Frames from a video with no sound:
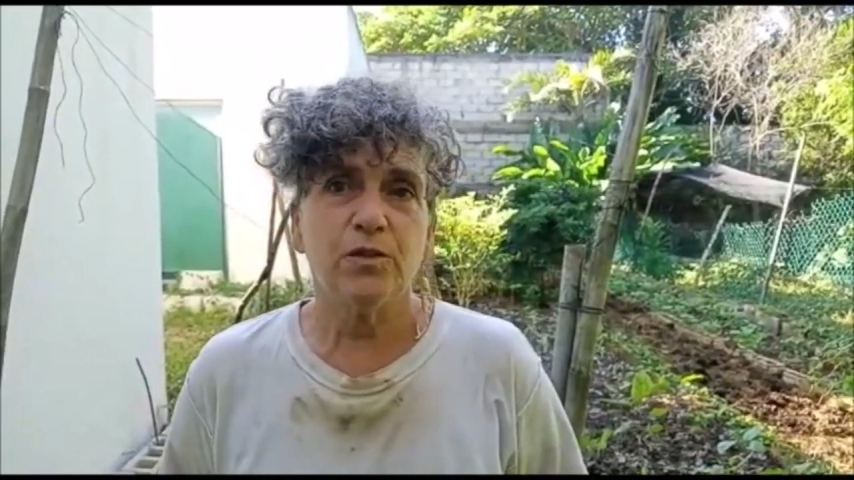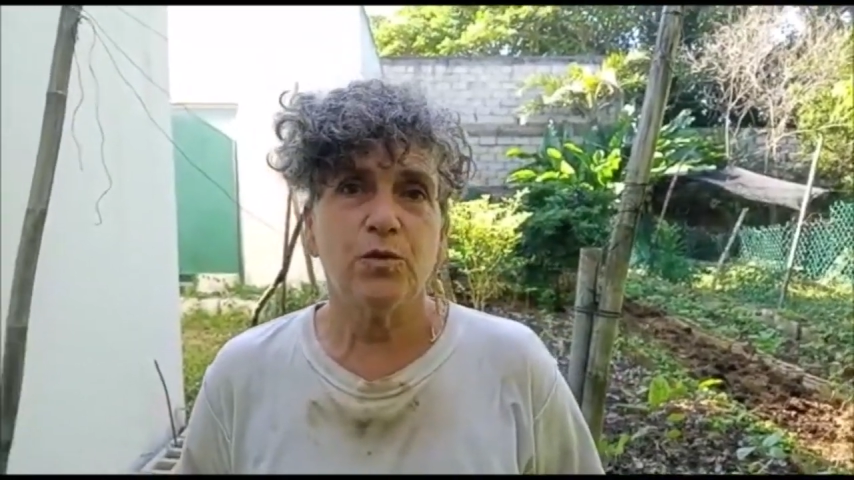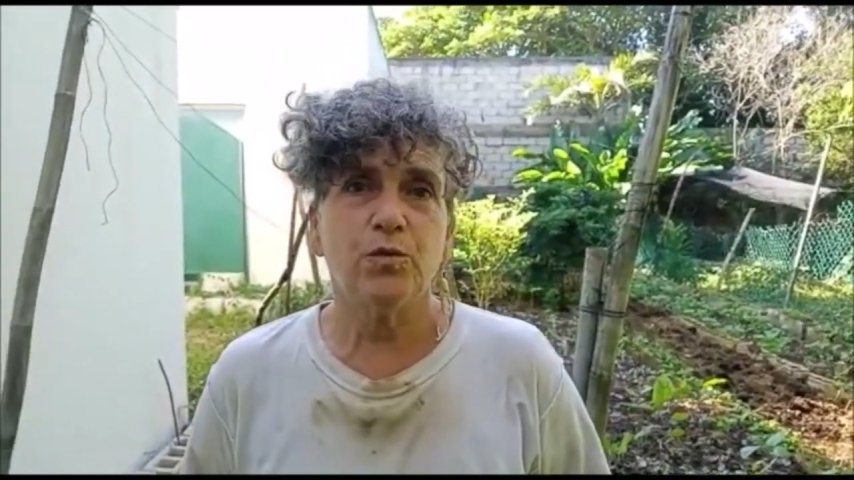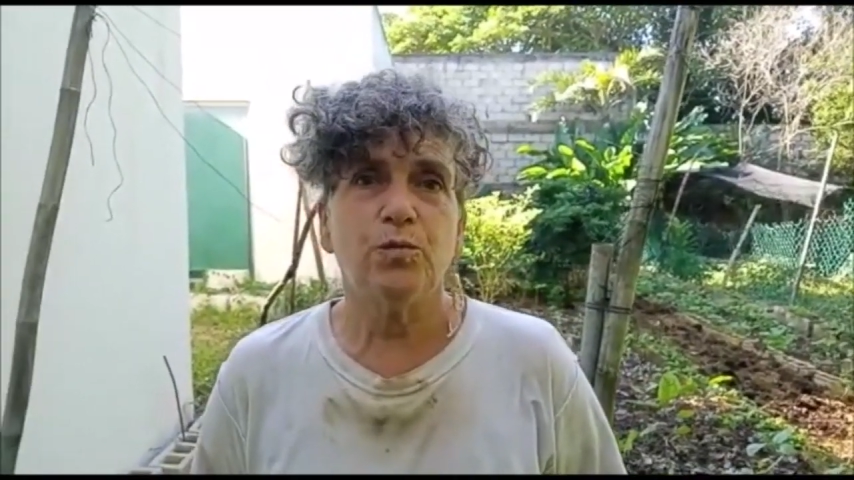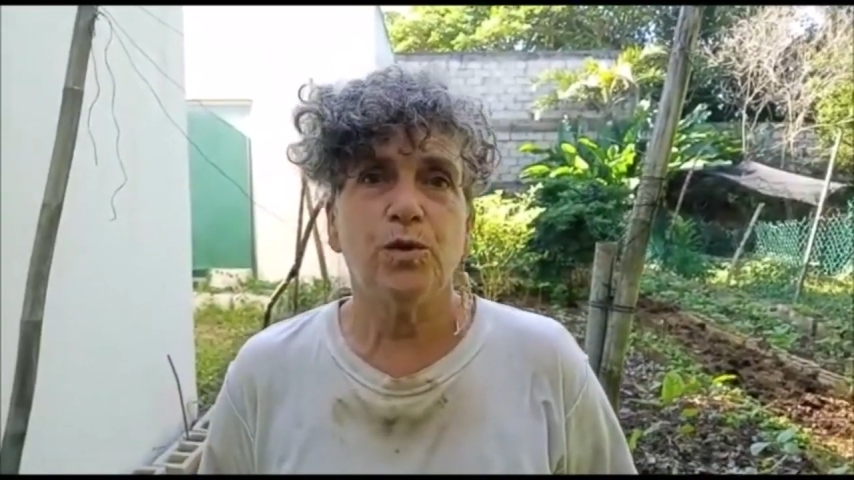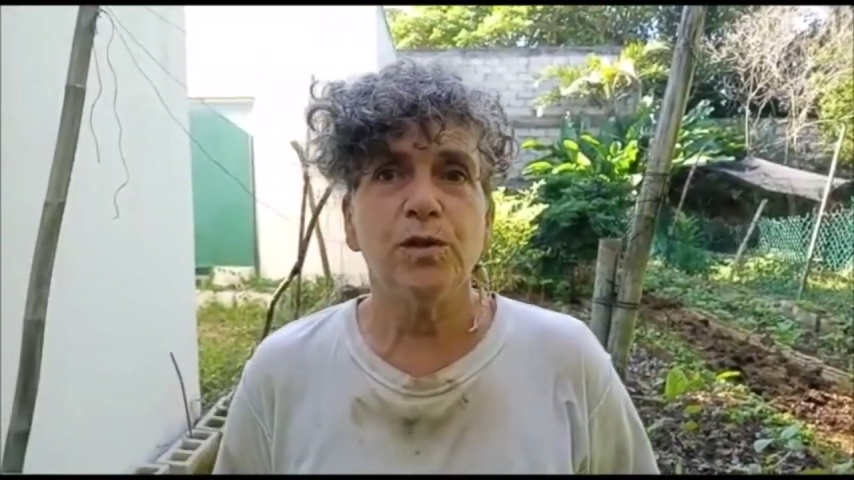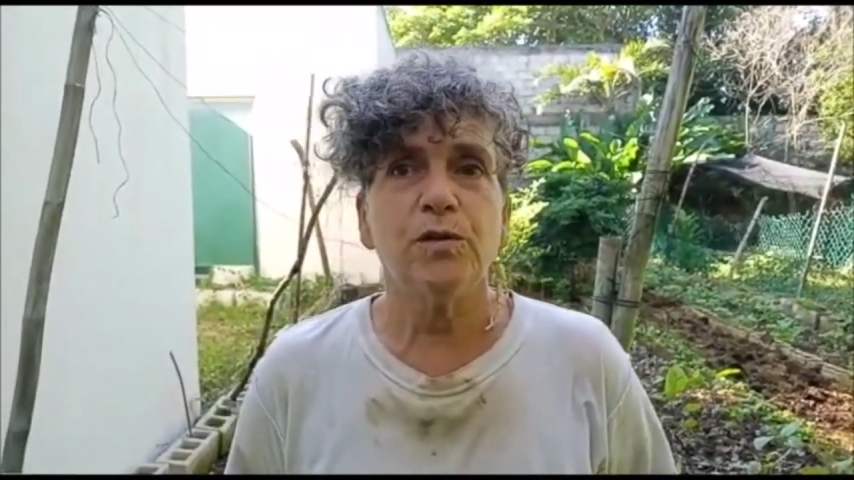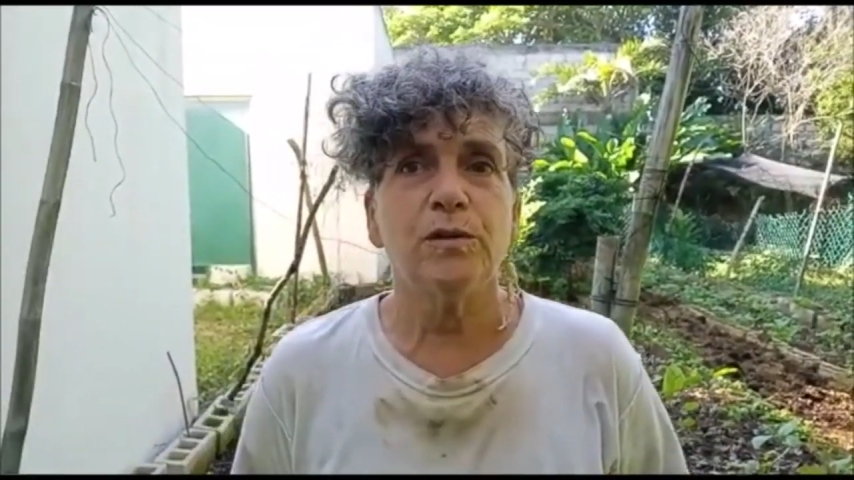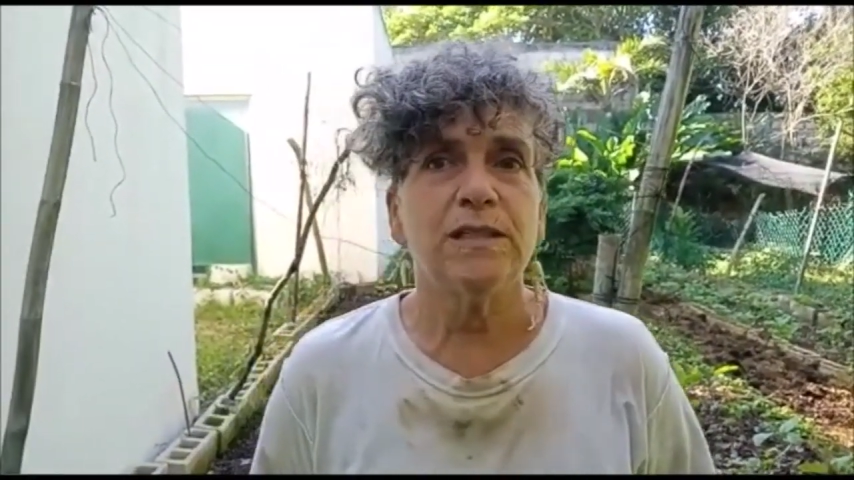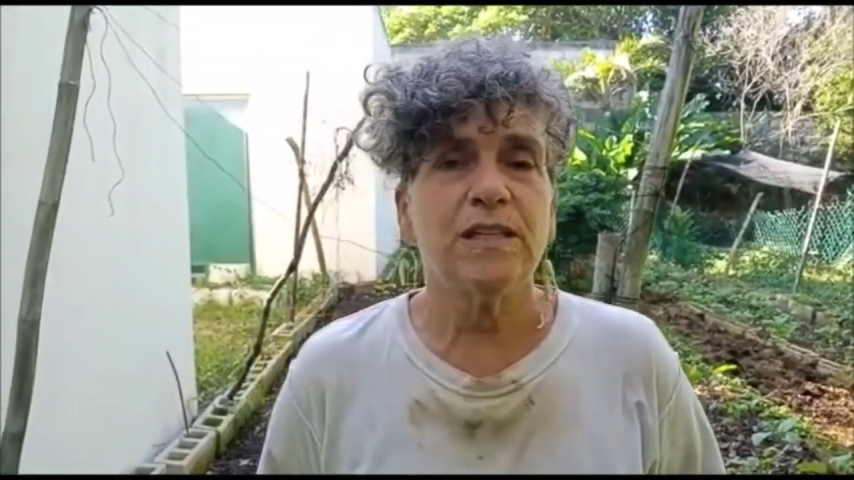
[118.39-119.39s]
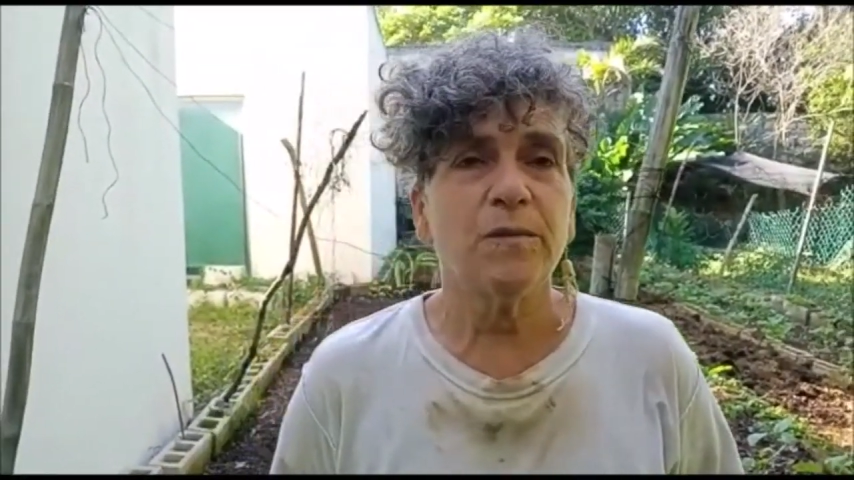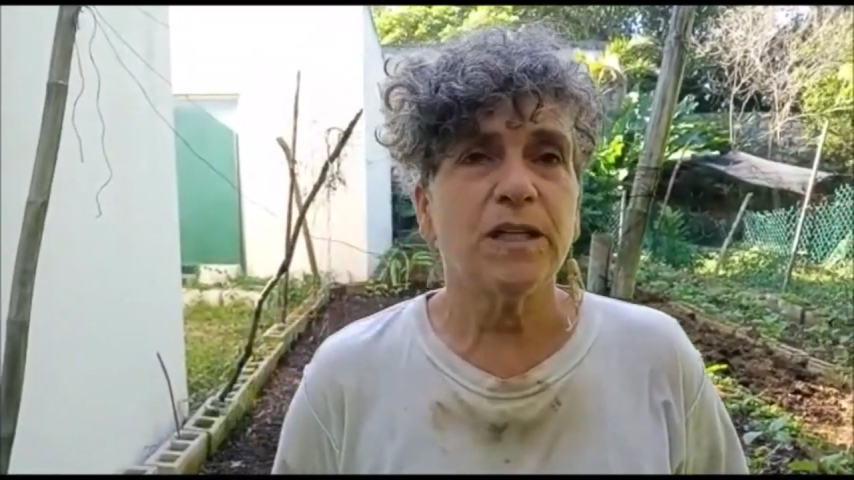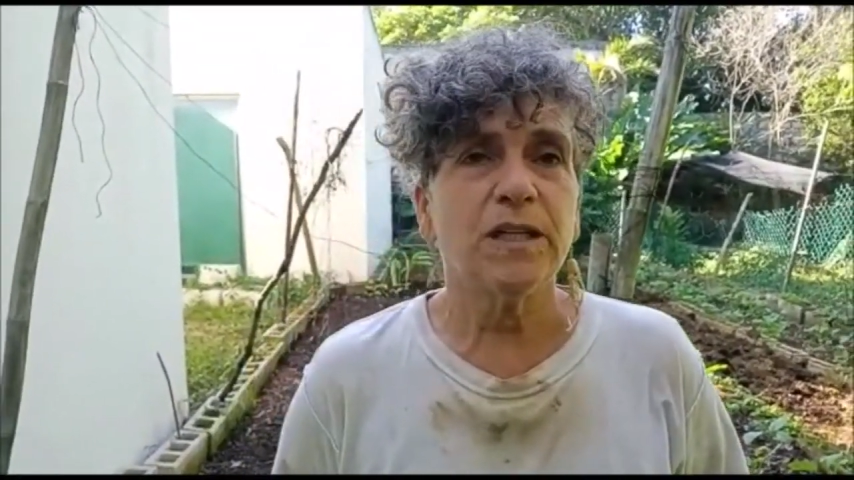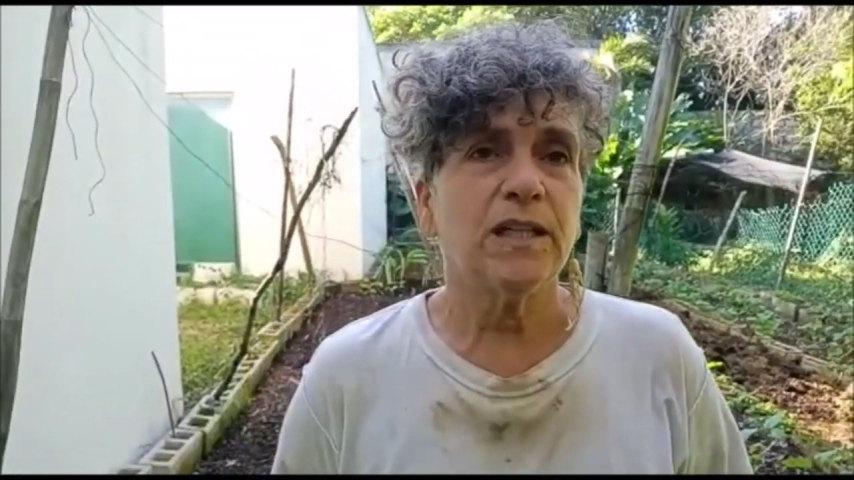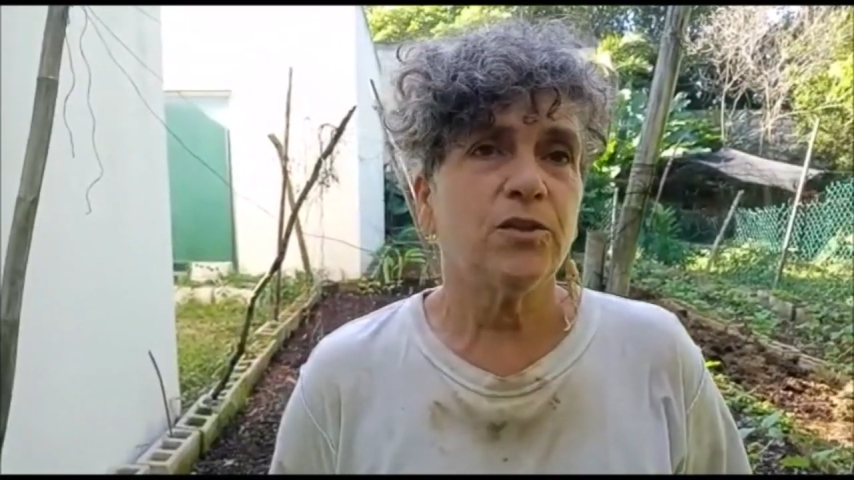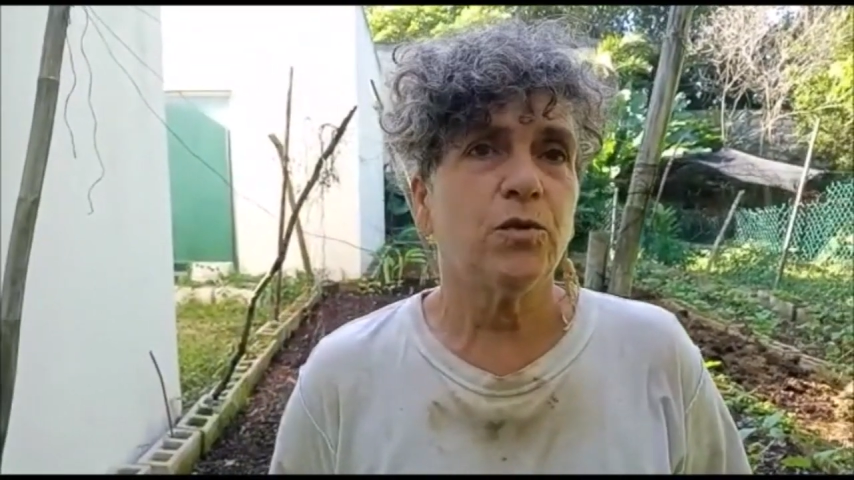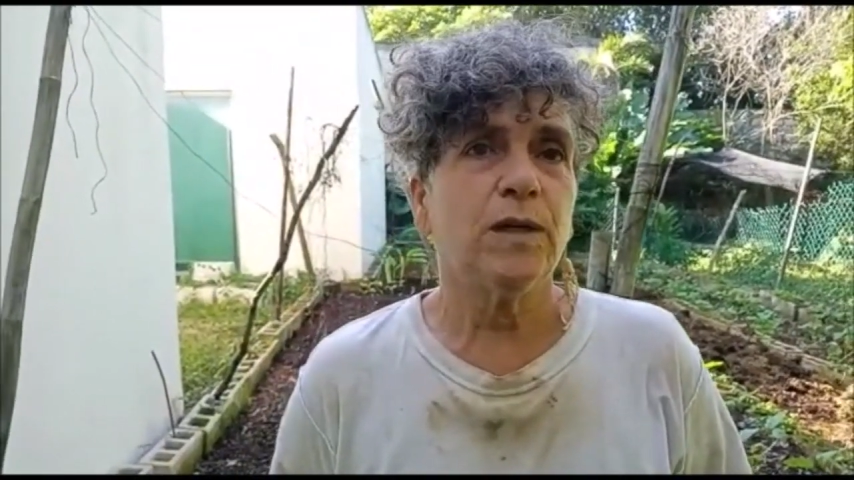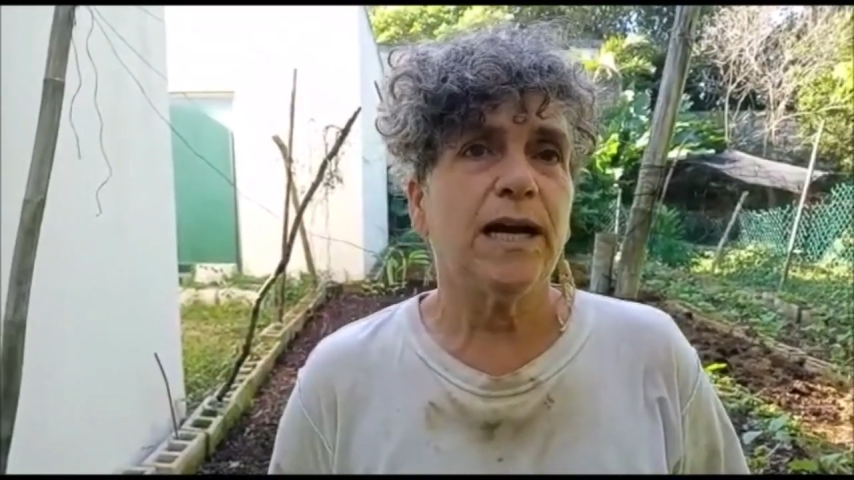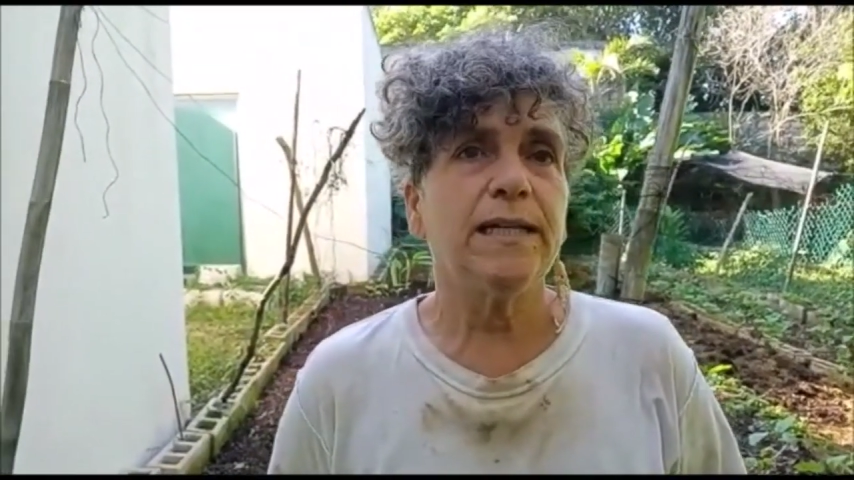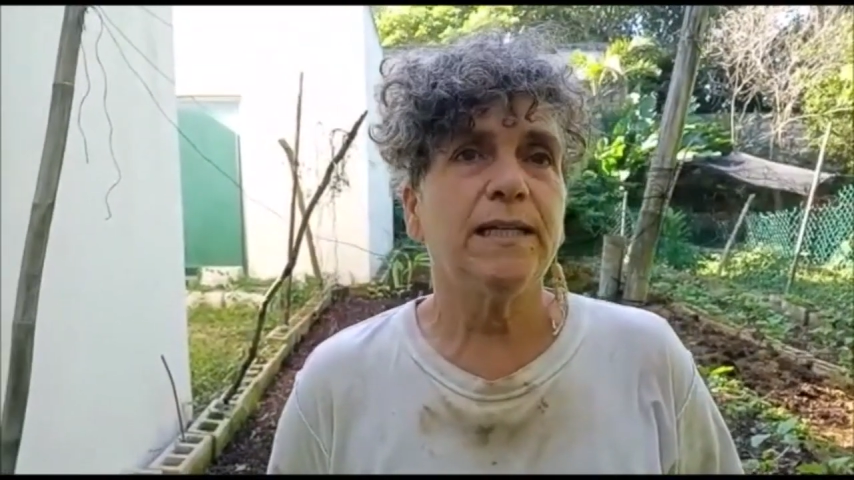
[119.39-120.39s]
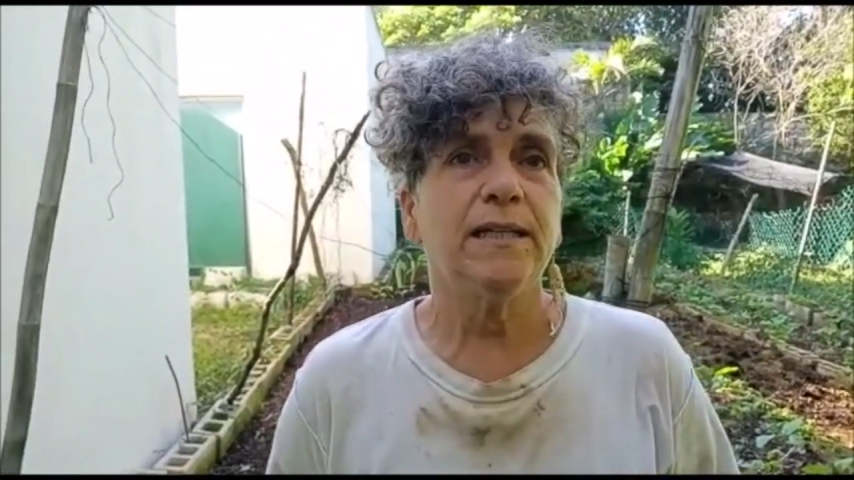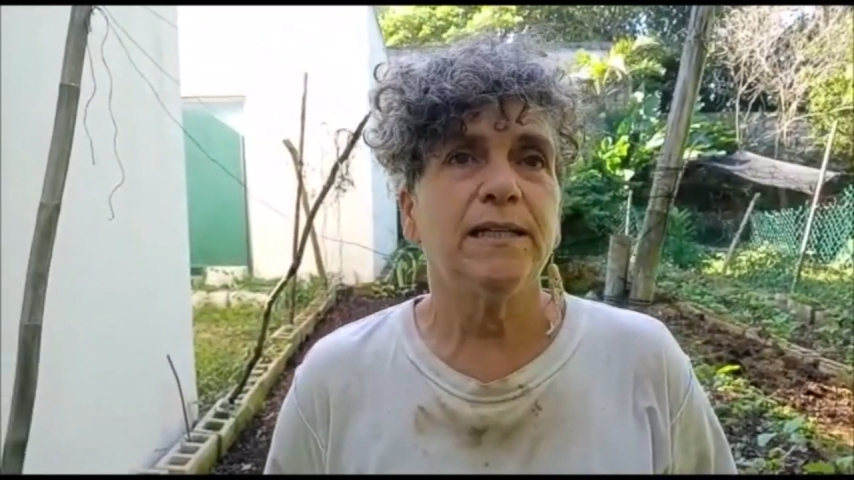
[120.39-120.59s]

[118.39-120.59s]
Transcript: you work on something that you like,